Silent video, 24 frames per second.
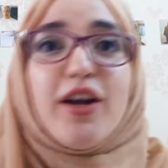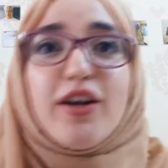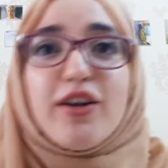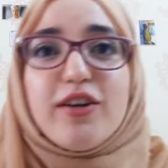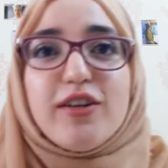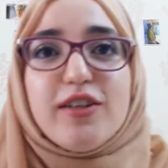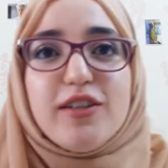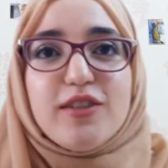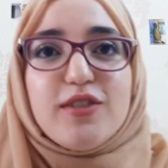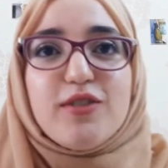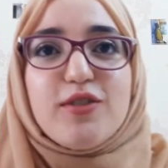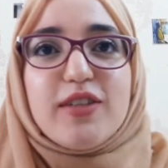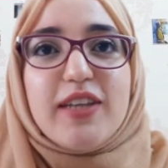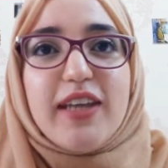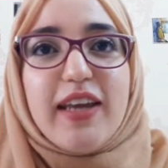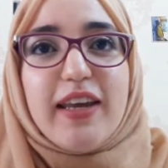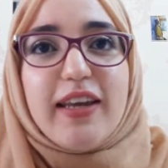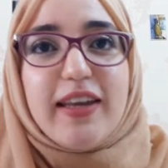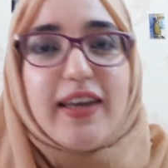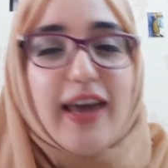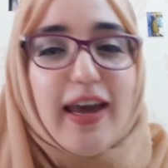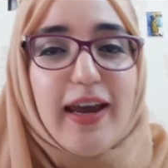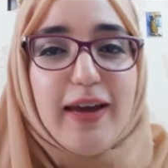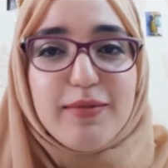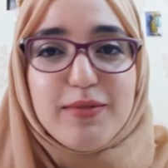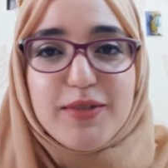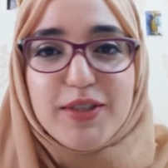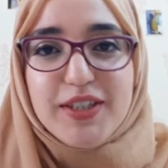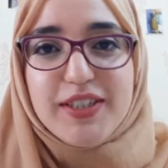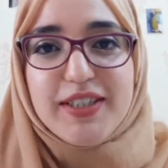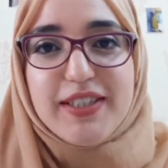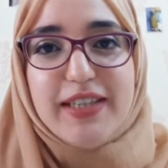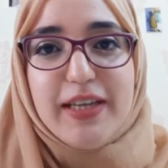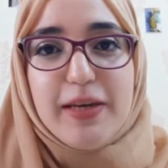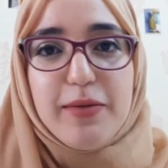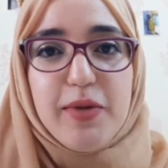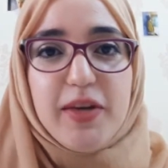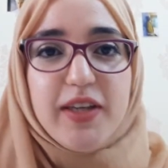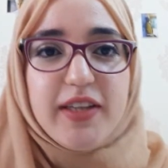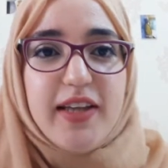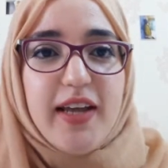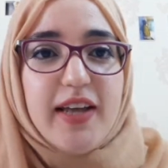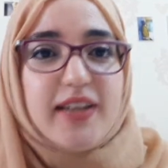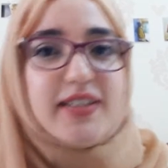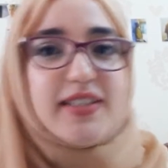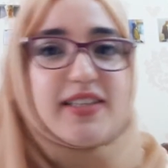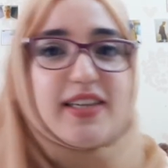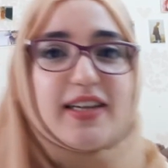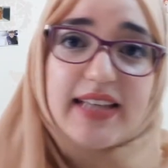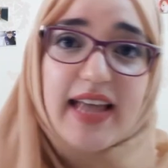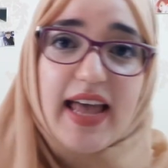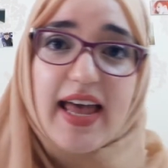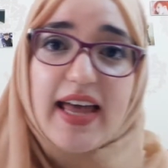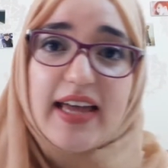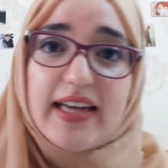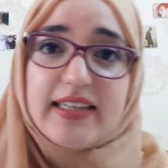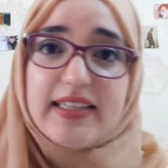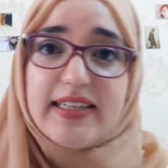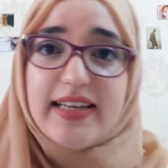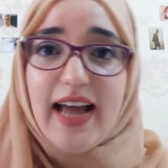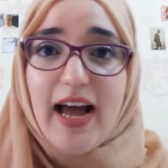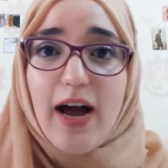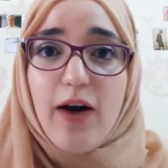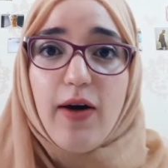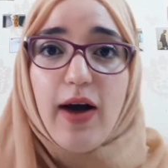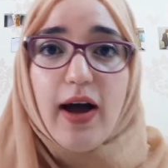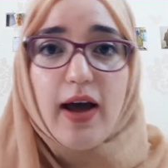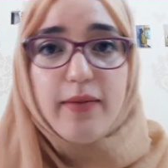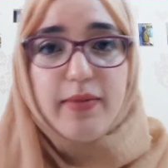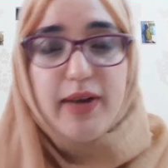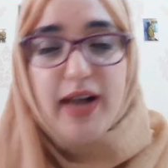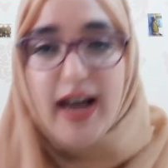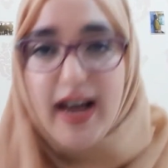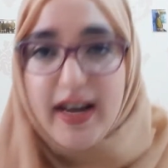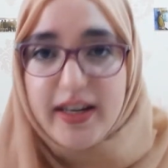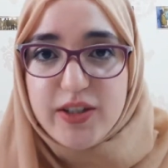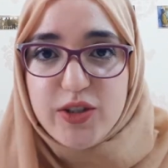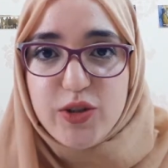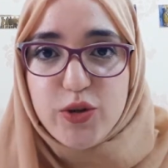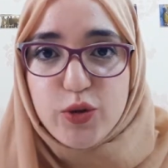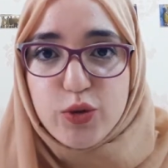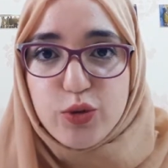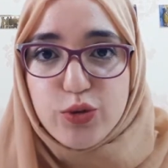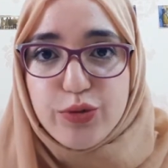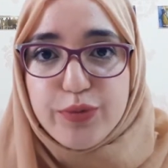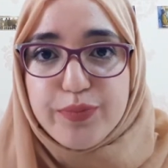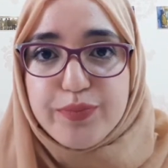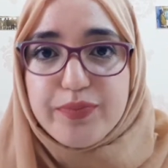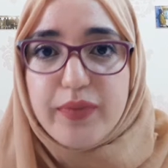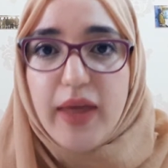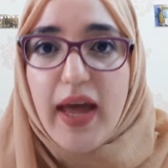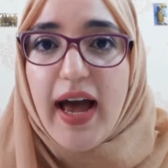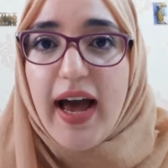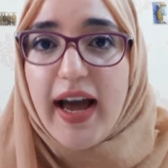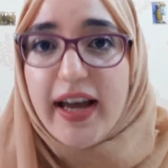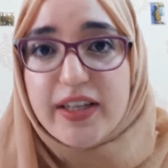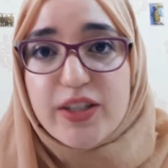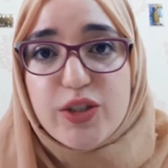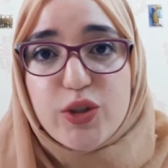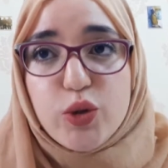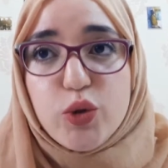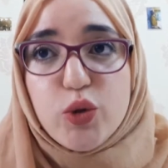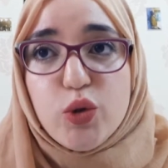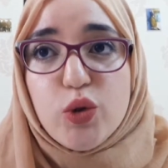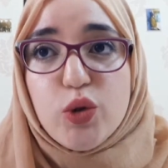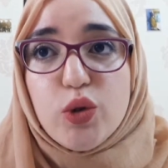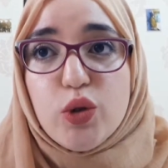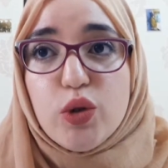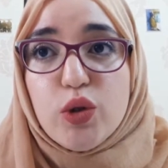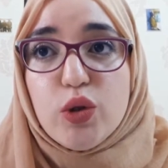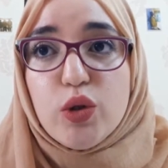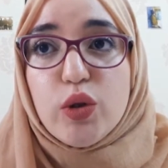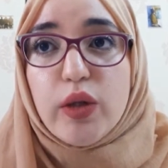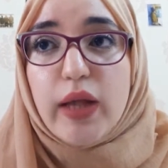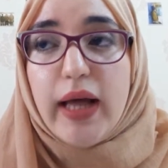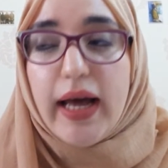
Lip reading: girls came to see me dancing, and now I'm in high school. High school.